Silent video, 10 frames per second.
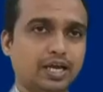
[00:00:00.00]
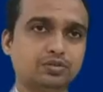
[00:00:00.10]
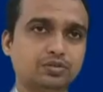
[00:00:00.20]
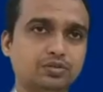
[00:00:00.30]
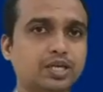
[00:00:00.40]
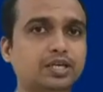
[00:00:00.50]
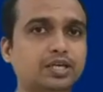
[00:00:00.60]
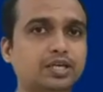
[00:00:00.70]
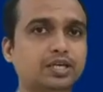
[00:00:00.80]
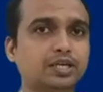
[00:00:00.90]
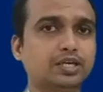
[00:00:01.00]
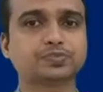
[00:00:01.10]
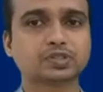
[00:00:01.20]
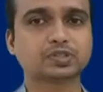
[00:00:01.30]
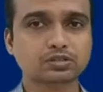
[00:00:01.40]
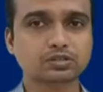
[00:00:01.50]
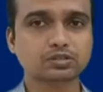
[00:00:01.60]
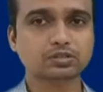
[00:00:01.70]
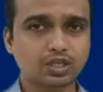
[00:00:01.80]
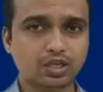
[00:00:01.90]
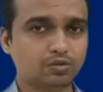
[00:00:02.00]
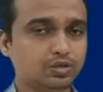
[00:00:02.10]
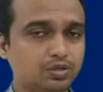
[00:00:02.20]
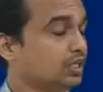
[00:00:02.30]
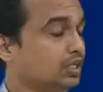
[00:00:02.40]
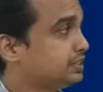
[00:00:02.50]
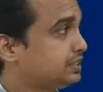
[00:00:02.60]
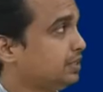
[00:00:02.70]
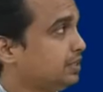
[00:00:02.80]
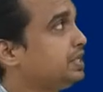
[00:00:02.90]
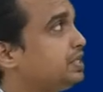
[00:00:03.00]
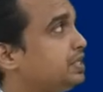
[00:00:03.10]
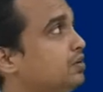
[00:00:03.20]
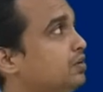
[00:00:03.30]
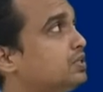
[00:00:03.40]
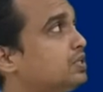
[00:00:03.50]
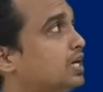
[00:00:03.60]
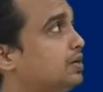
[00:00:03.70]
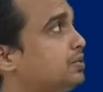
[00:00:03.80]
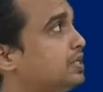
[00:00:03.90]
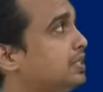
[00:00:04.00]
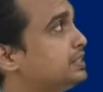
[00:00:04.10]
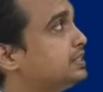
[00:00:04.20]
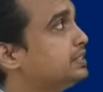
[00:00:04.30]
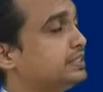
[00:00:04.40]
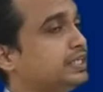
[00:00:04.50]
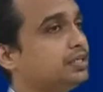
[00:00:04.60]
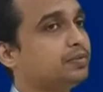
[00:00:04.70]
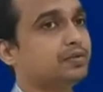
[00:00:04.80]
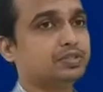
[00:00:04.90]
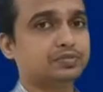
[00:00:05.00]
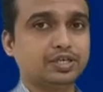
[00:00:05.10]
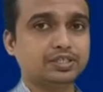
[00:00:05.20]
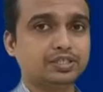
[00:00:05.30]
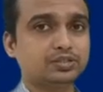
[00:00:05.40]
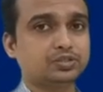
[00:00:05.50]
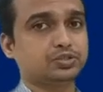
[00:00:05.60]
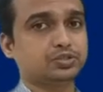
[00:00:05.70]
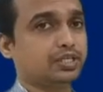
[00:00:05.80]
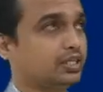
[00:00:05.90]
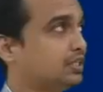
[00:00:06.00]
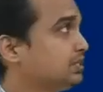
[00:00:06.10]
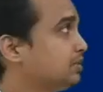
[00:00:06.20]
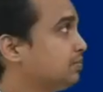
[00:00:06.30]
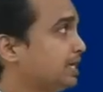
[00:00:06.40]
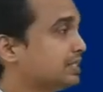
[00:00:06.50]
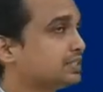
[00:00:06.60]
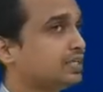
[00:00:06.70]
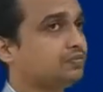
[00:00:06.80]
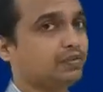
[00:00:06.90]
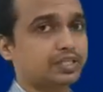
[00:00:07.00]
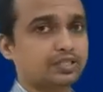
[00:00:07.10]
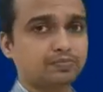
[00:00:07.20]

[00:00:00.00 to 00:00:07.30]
Okay. Now, stability of carbonyl is decided by which factor? So, so that here is the minus I effect,